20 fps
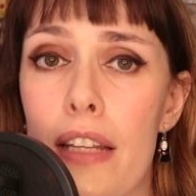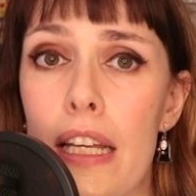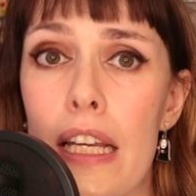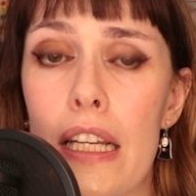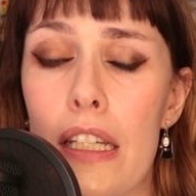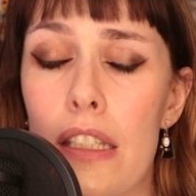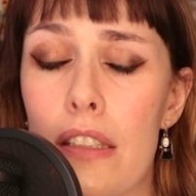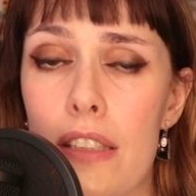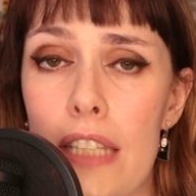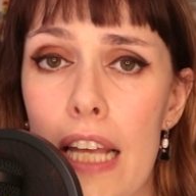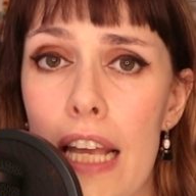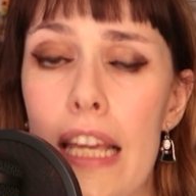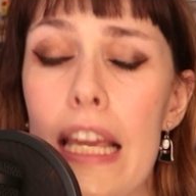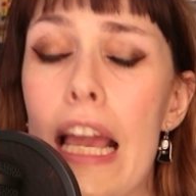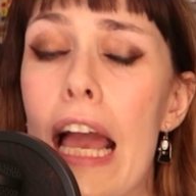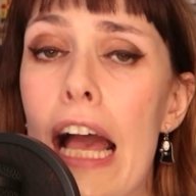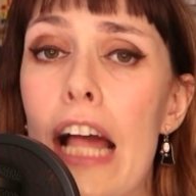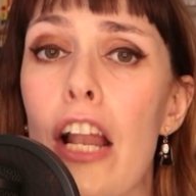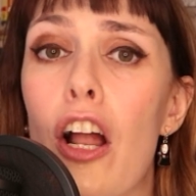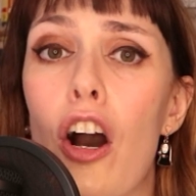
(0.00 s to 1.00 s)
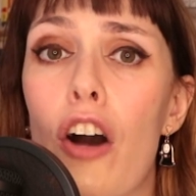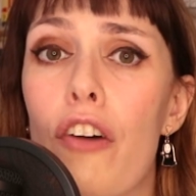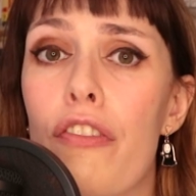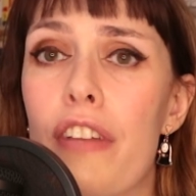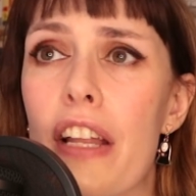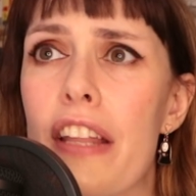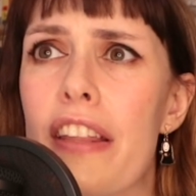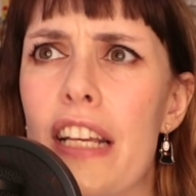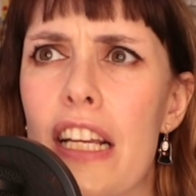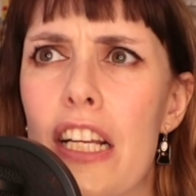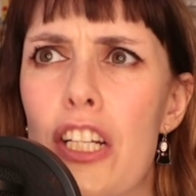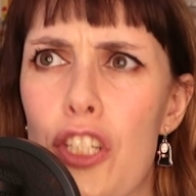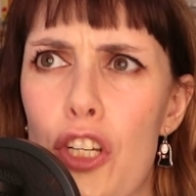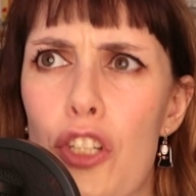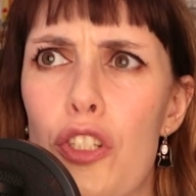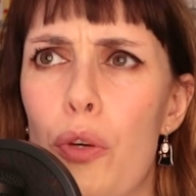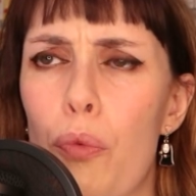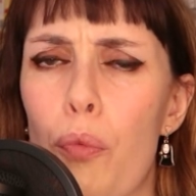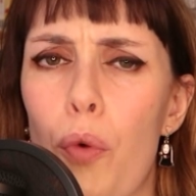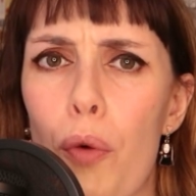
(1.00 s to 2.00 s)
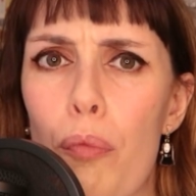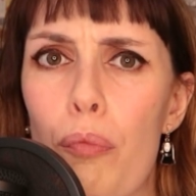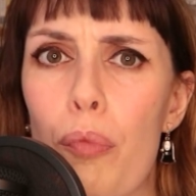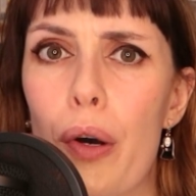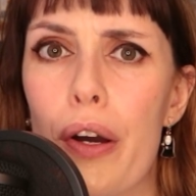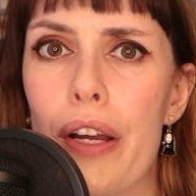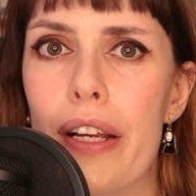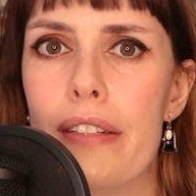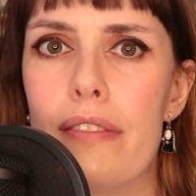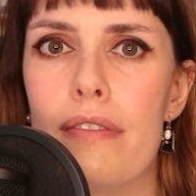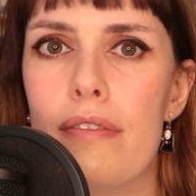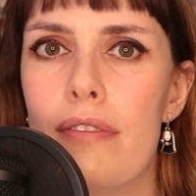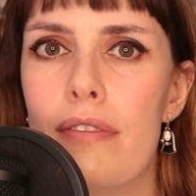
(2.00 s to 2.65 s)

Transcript: think he'll take your head off, and I think he does at one point,